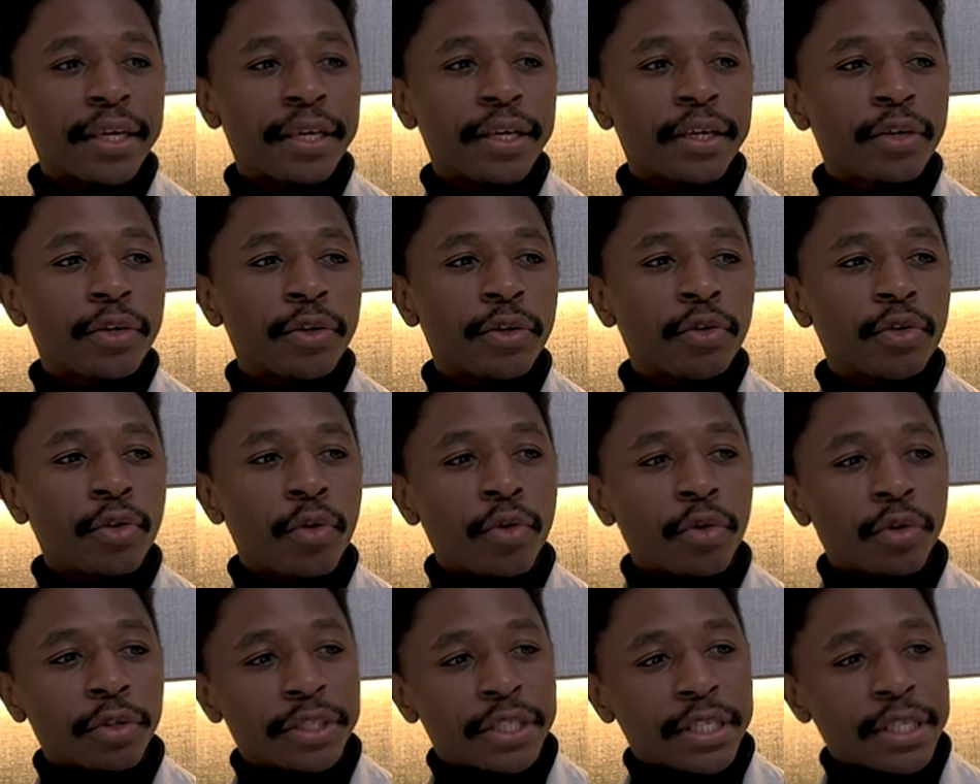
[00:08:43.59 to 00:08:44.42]
you
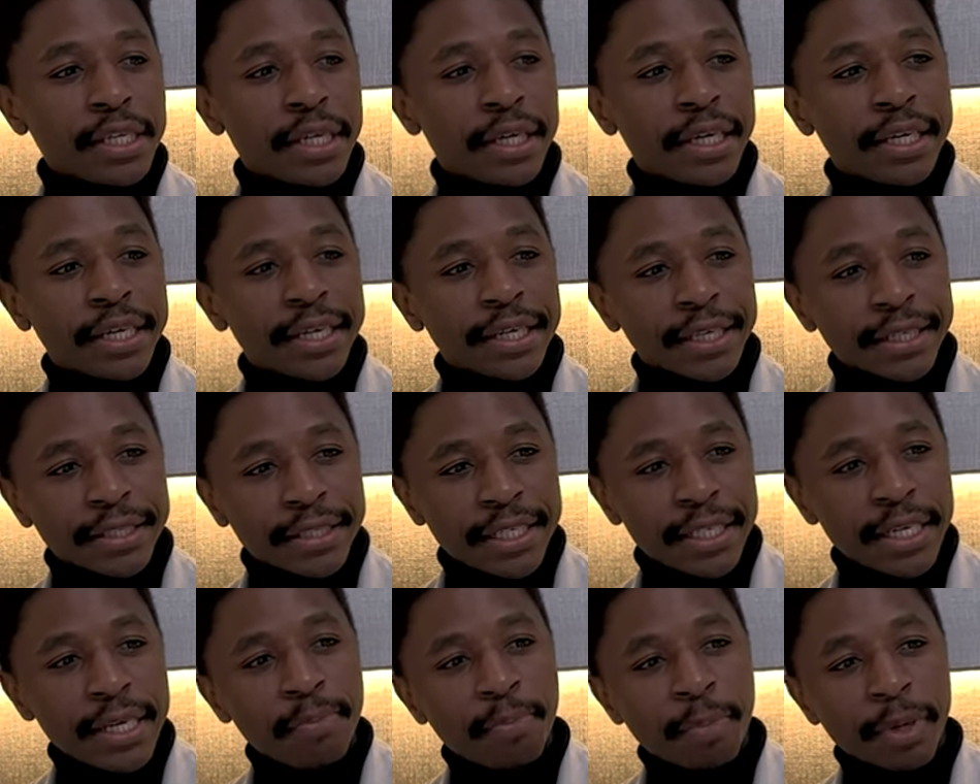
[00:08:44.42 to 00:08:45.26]
don't dig
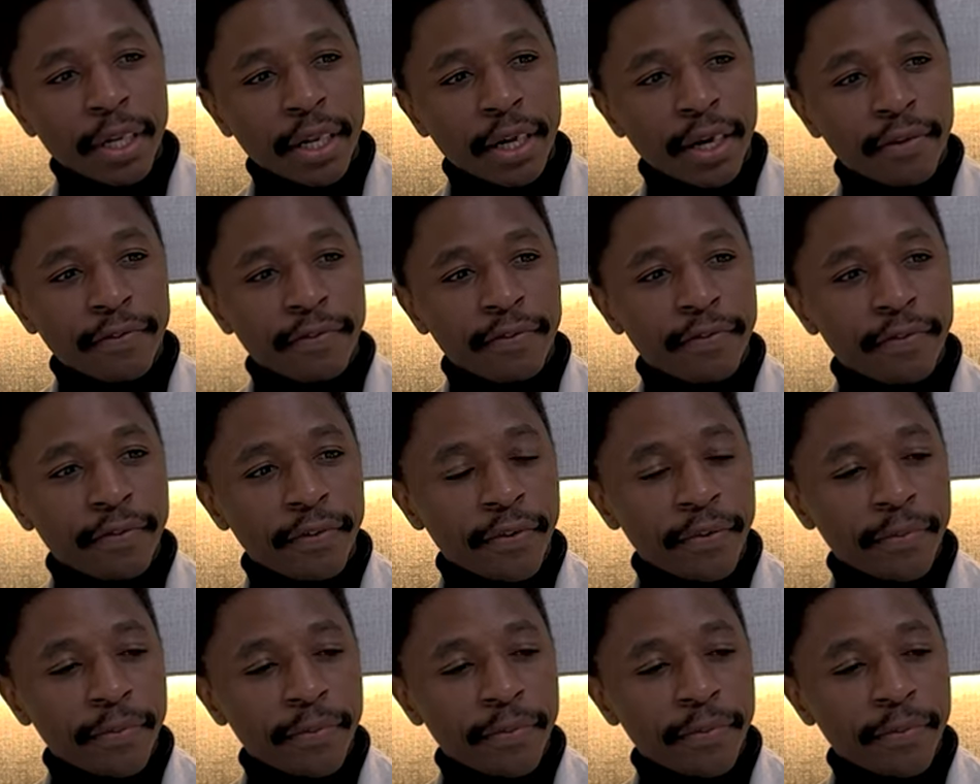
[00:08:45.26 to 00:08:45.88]
deep enough.